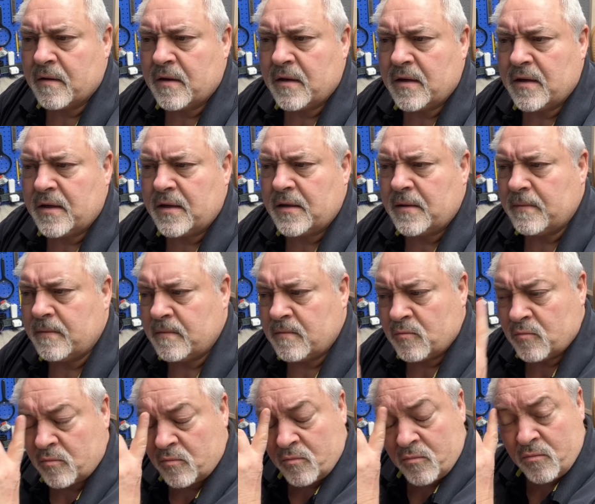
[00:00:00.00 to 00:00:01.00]
Um,
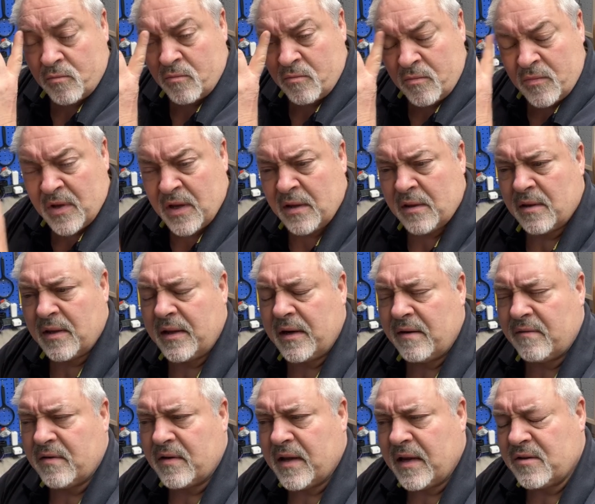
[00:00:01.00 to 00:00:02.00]
then
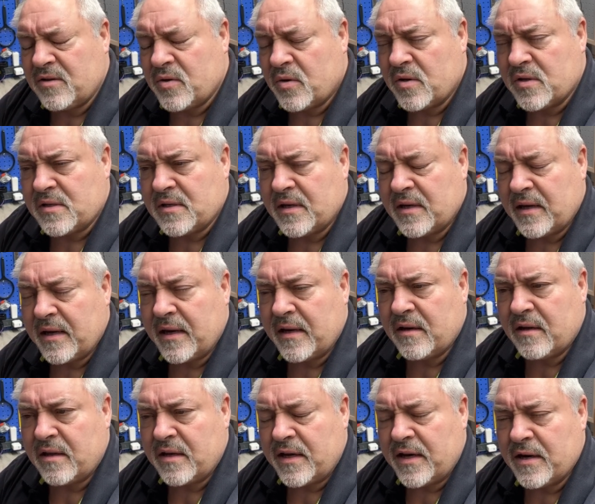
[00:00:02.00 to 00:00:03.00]
after that, towards the end
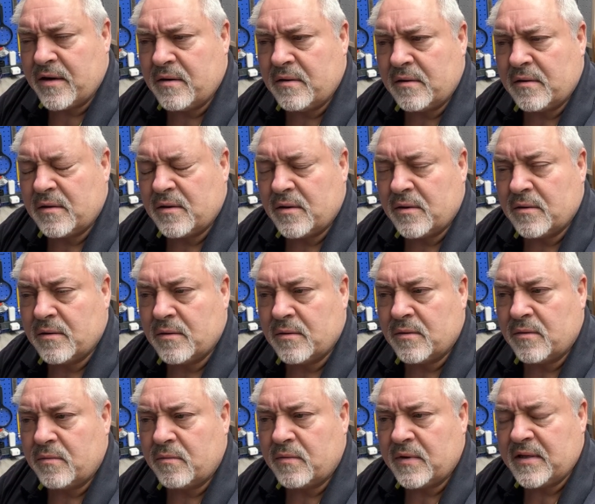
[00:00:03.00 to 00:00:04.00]
of the year,
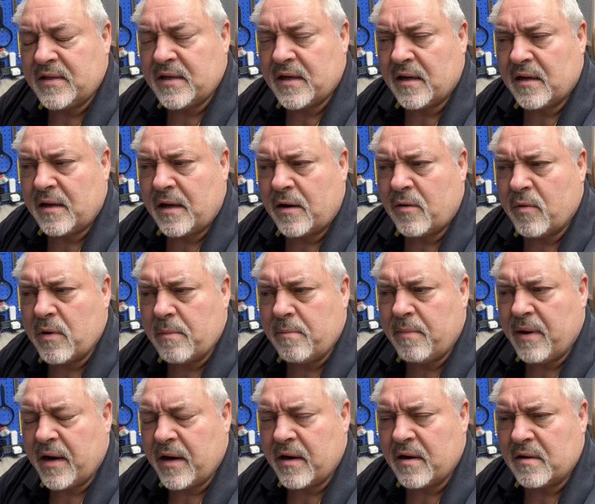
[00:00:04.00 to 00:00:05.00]
we did a lot of
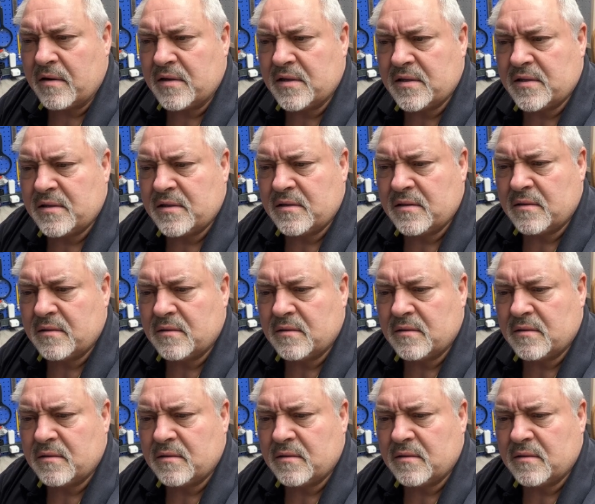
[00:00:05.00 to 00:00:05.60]
repairs